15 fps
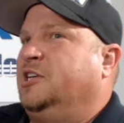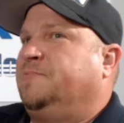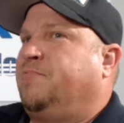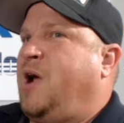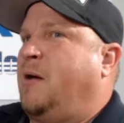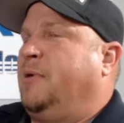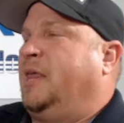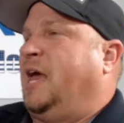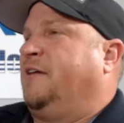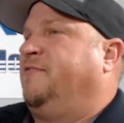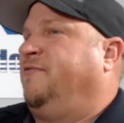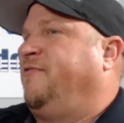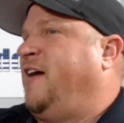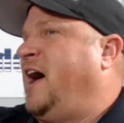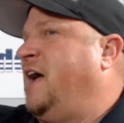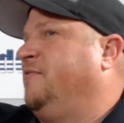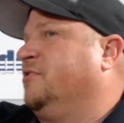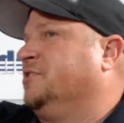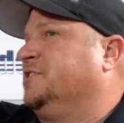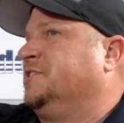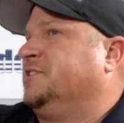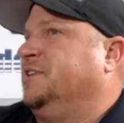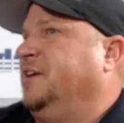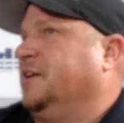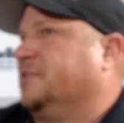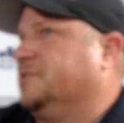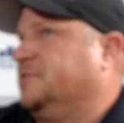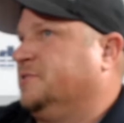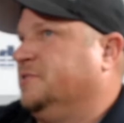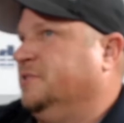probably like 5 or
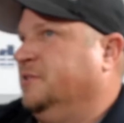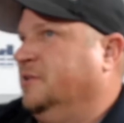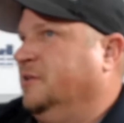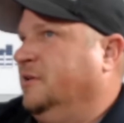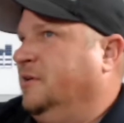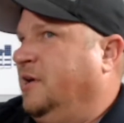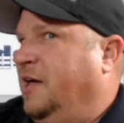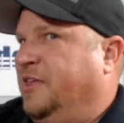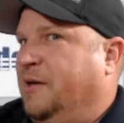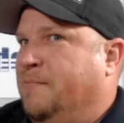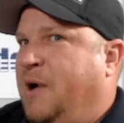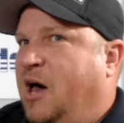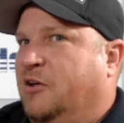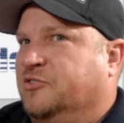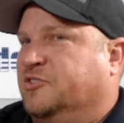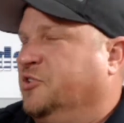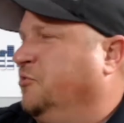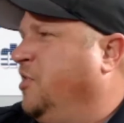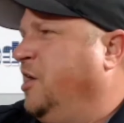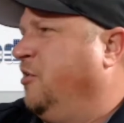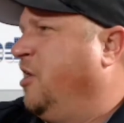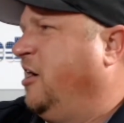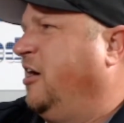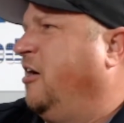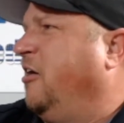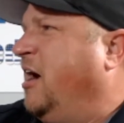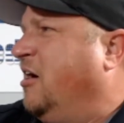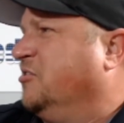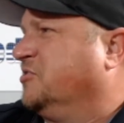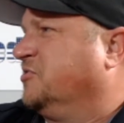6, I think, models still running around our
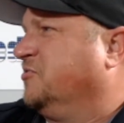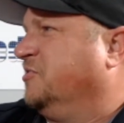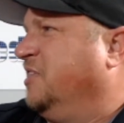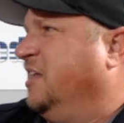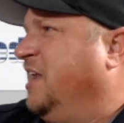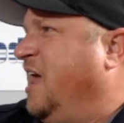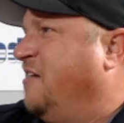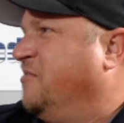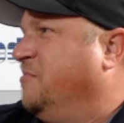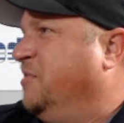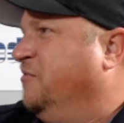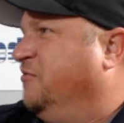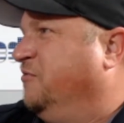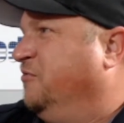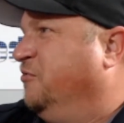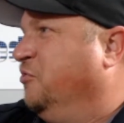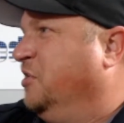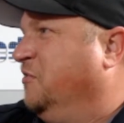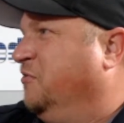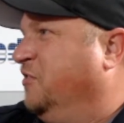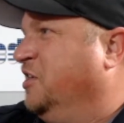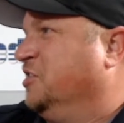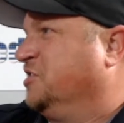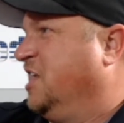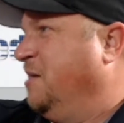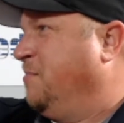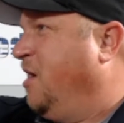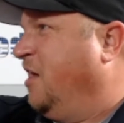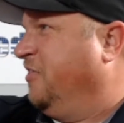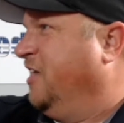house that haven't been fully finished. That
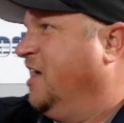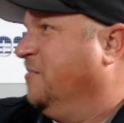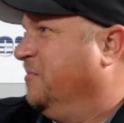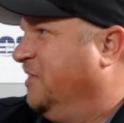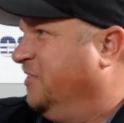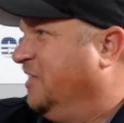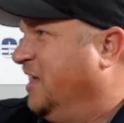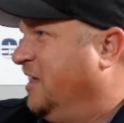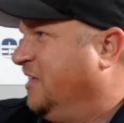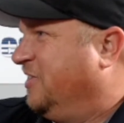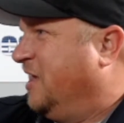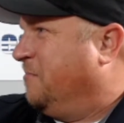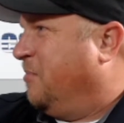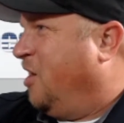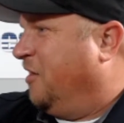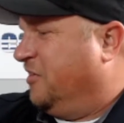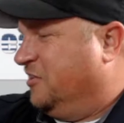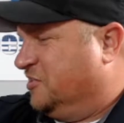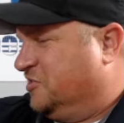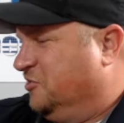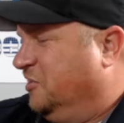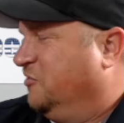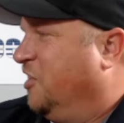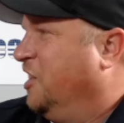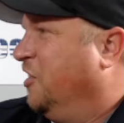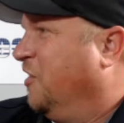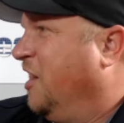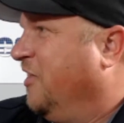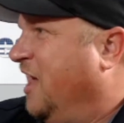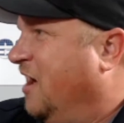I bought them that they bought that are still running
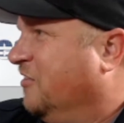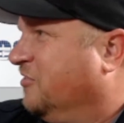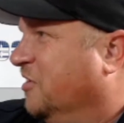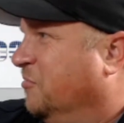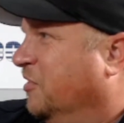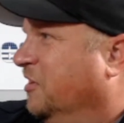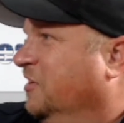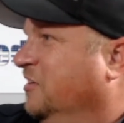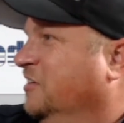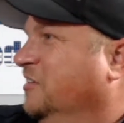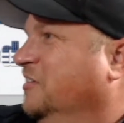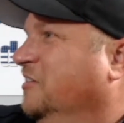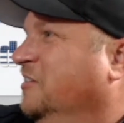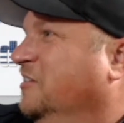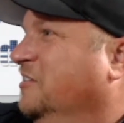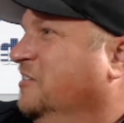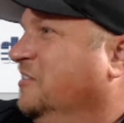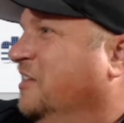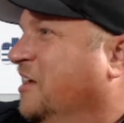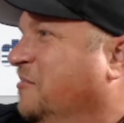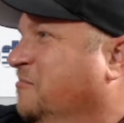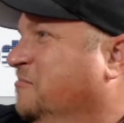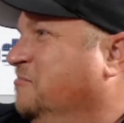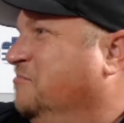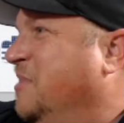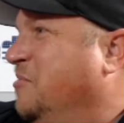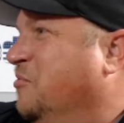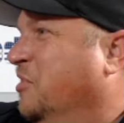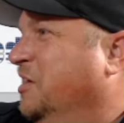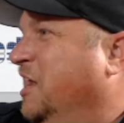around the house somewhere. That
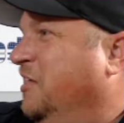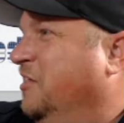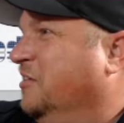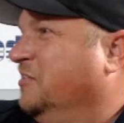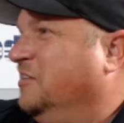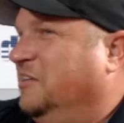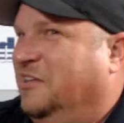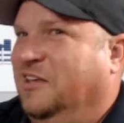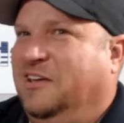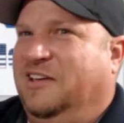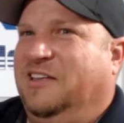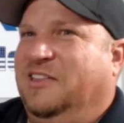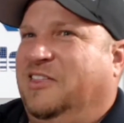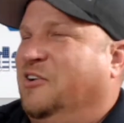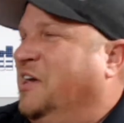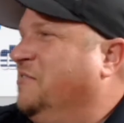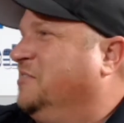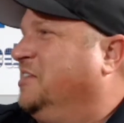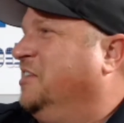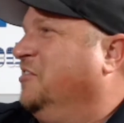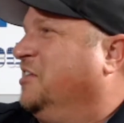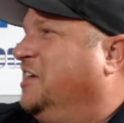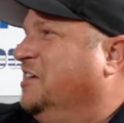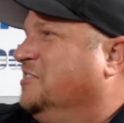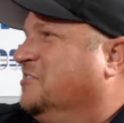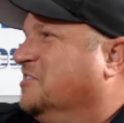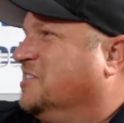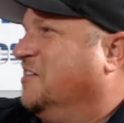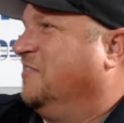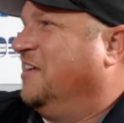maybe one day they'll give it to their kids or
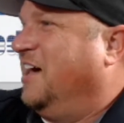something.